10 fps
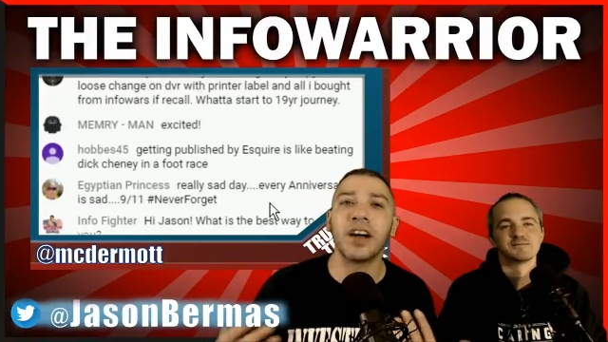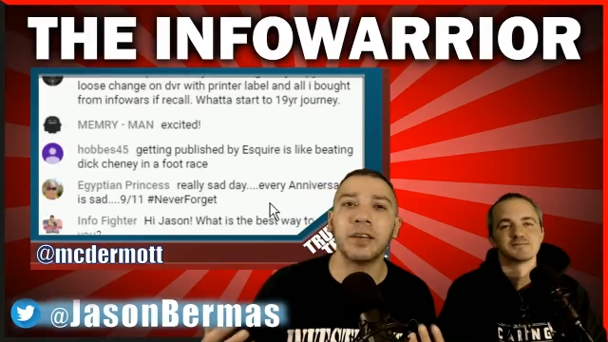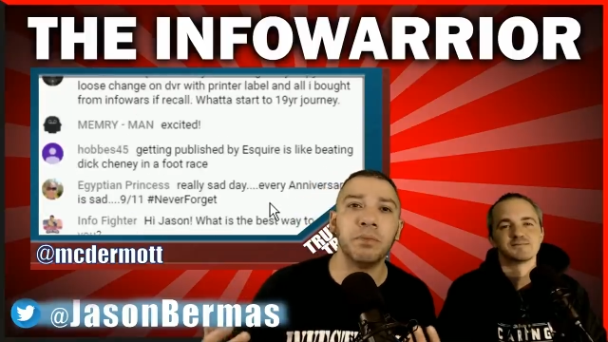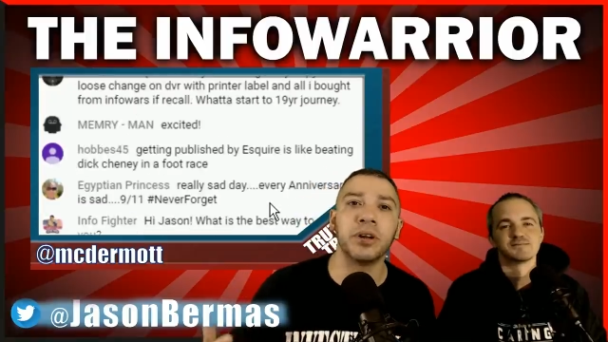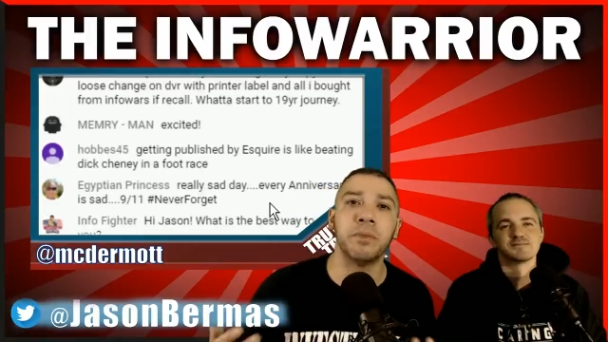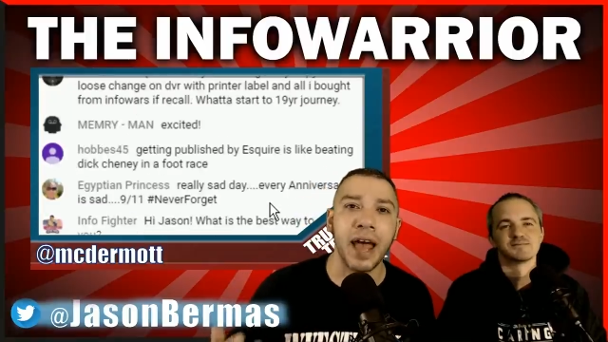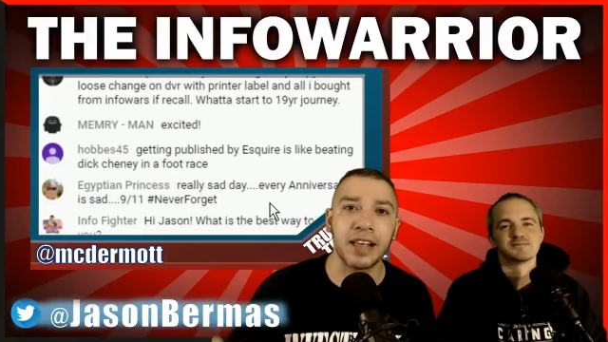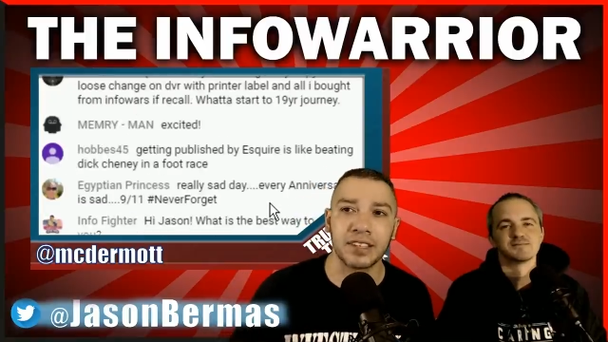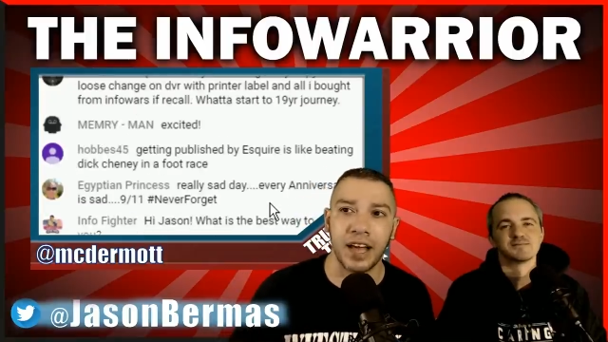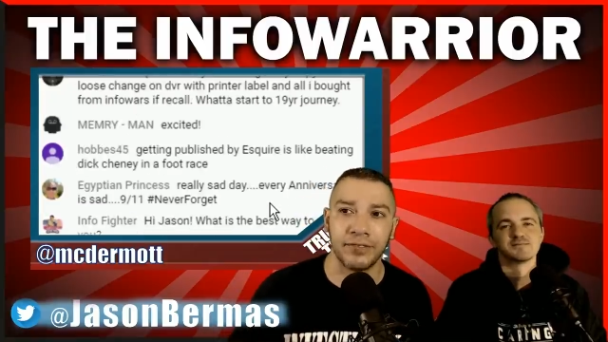Speaker 1: put a mask
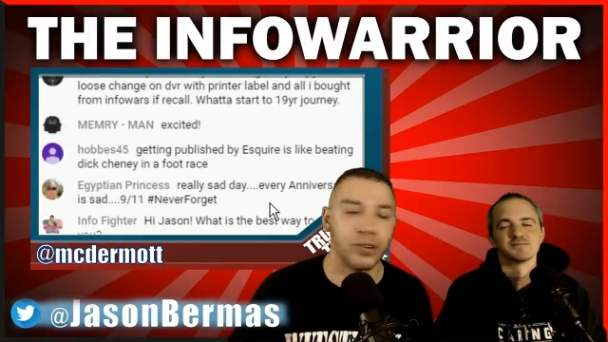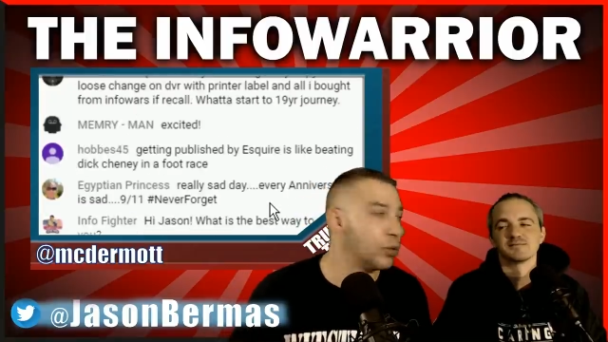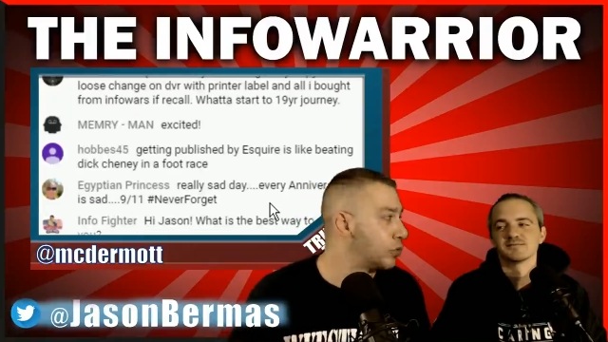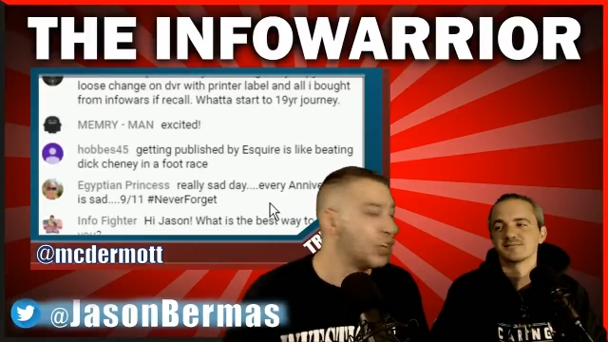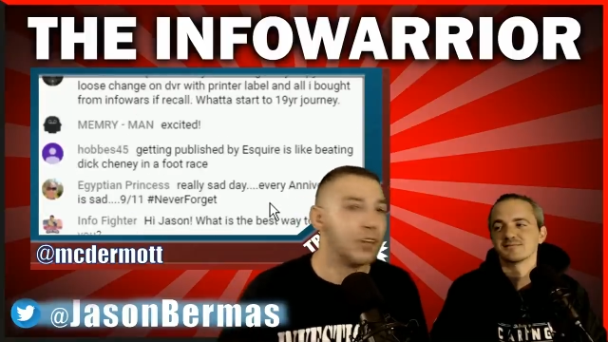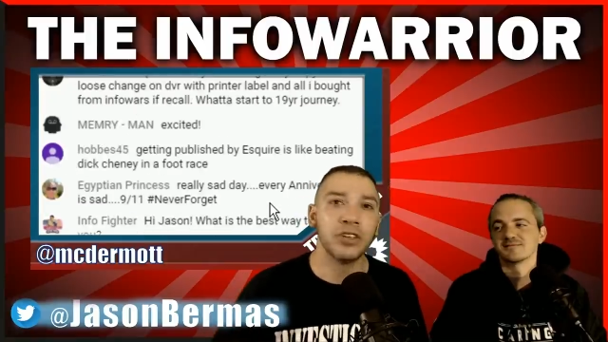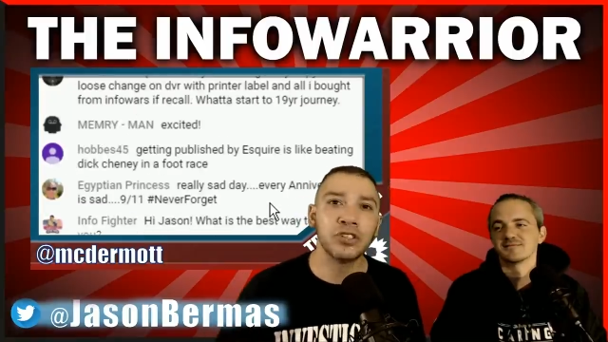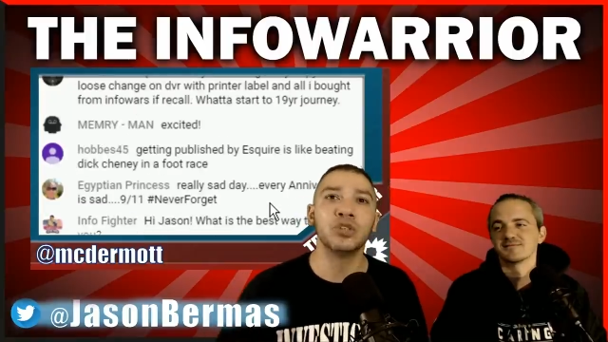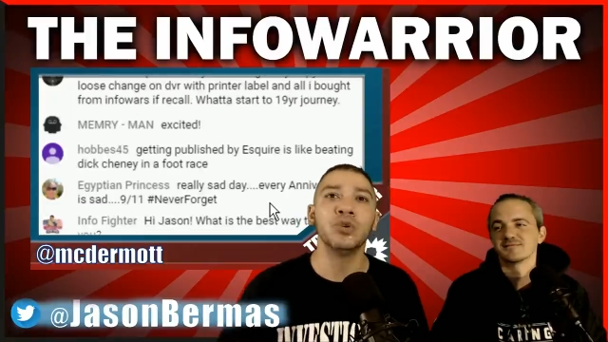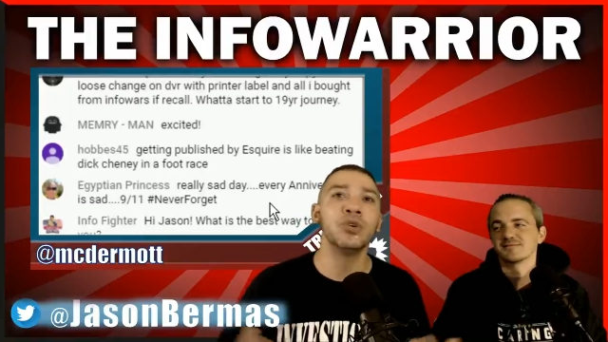on, folks. This is
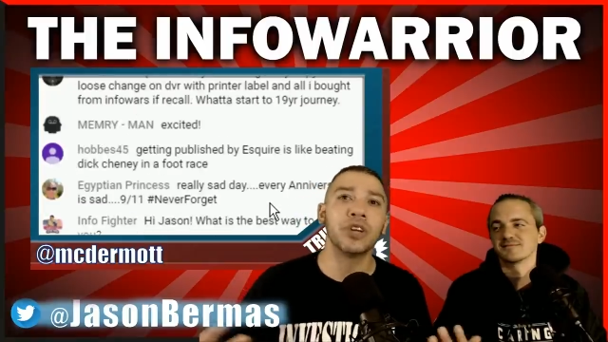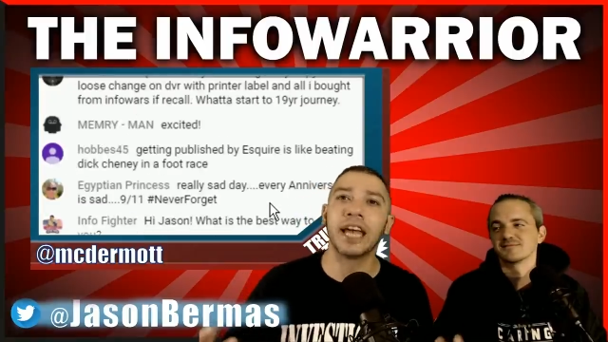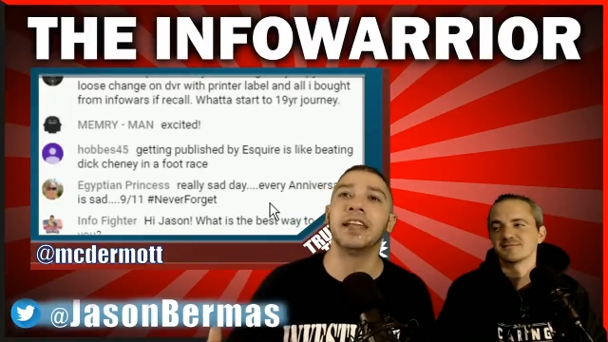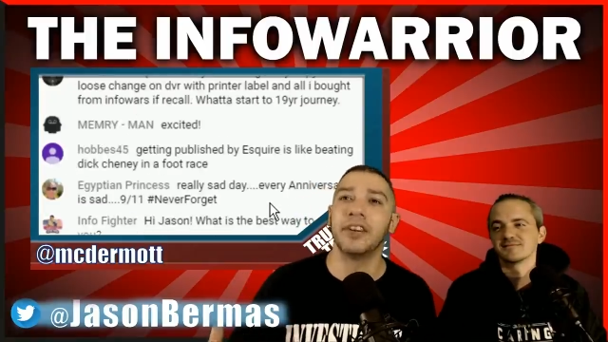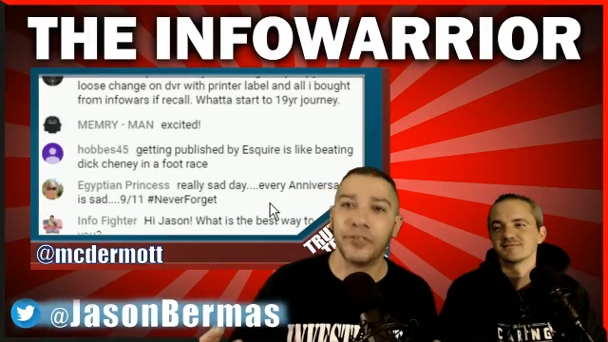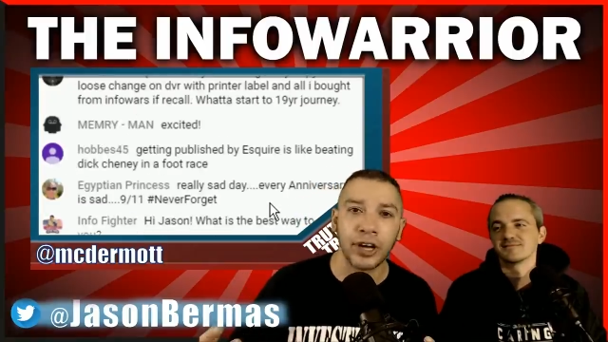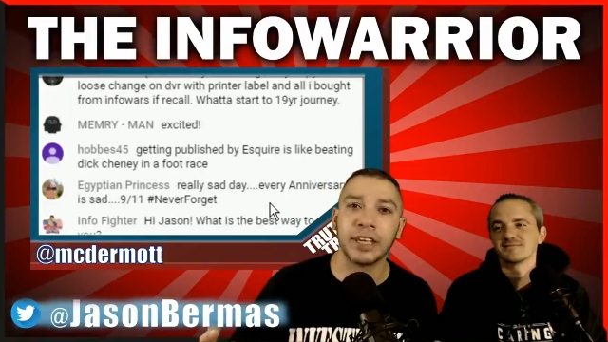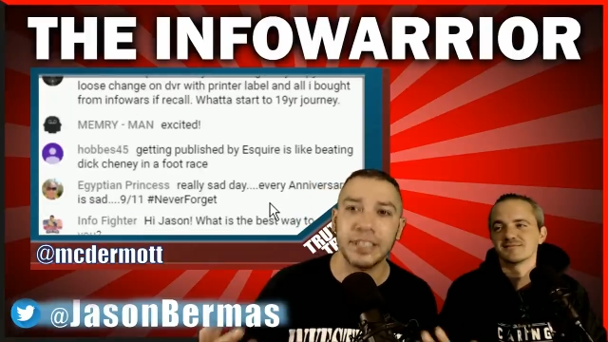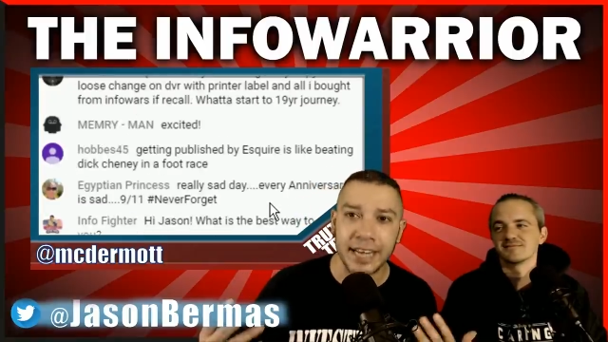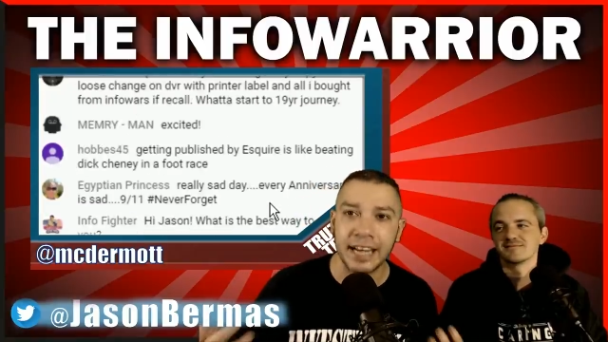who you're getting at fucking
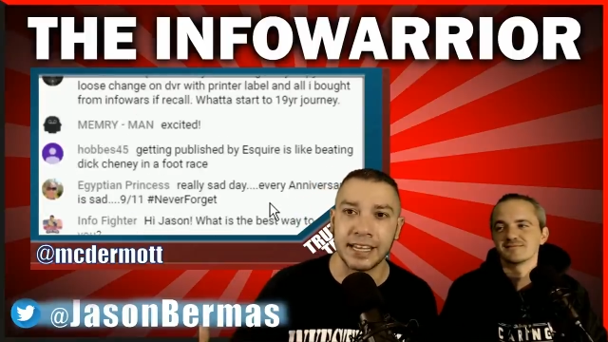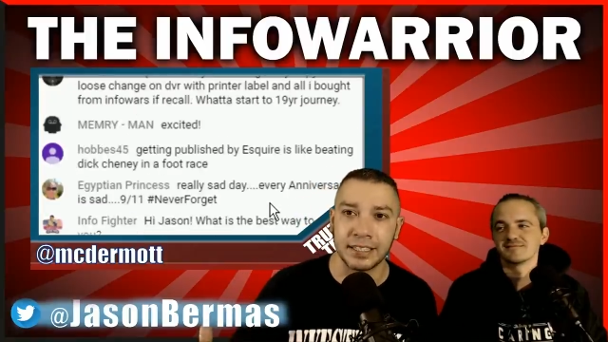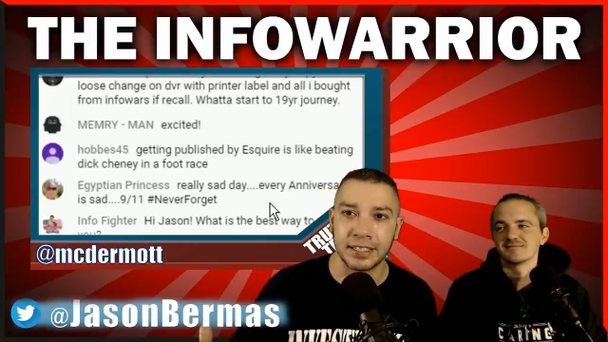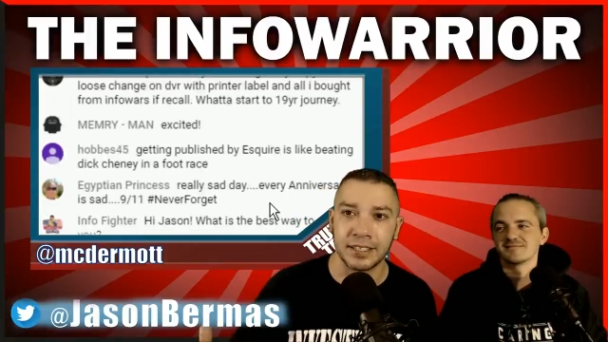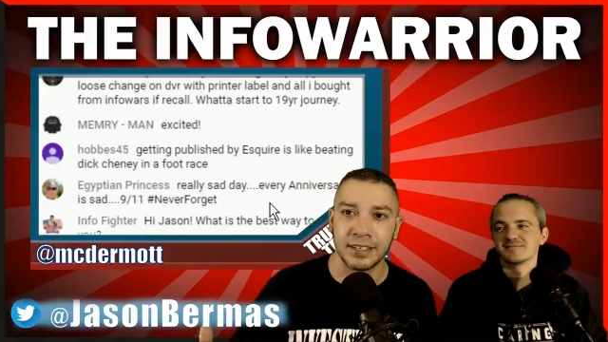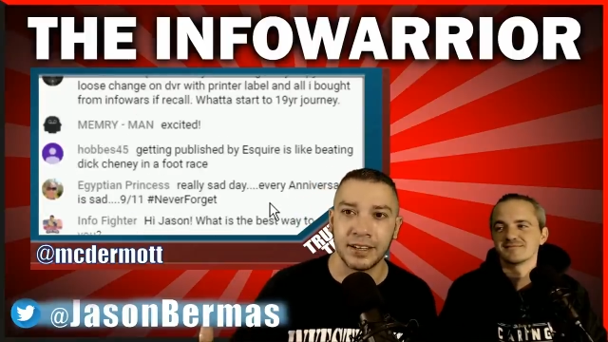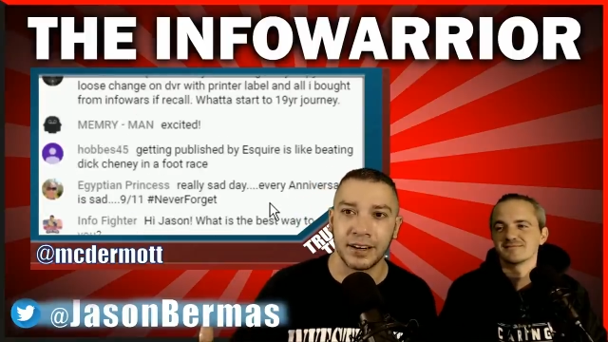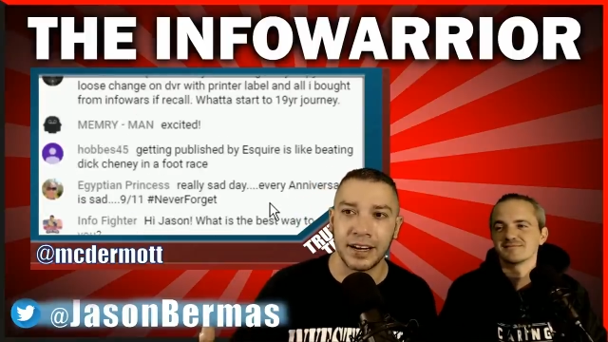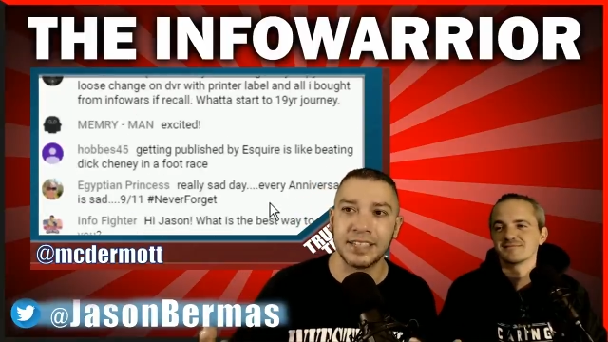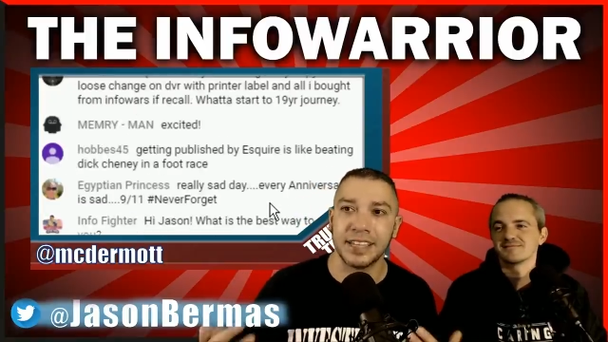Denny's. All right, do you